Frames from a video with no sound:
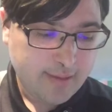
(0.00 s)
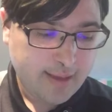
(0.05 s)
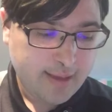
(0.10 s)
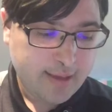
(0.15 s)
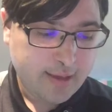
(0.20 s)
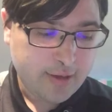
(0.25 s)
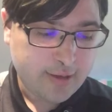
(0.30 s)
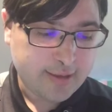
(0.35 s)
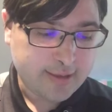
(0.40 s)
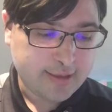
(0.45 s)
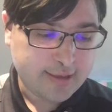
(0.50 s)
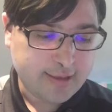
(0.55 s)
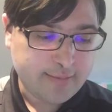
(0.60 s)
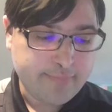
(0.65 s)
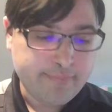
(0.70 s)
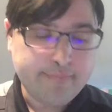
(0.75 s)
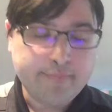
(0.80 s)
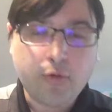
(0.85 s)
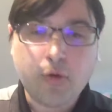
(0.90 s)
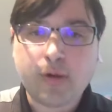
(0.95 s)
Here are some
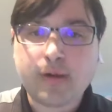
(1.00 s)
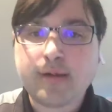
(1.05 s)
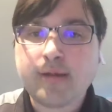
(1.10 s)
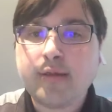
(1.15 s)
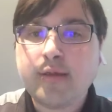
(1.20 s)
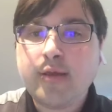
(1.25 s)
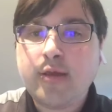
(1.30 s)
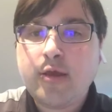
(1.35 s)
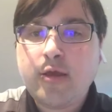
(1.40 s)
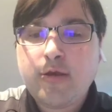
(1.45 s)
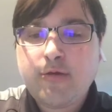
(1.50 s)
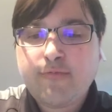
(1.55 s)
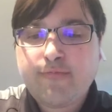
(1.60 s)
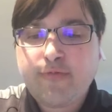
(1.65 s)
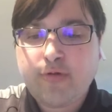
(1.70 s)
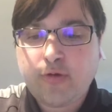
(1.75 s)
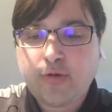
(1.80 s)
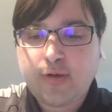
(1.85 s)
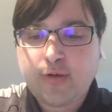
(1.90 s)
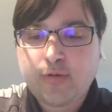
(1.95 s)
more
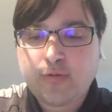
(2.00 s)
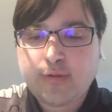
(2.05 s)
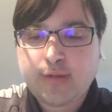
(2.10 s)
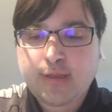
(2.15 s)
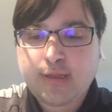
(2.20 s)
photos.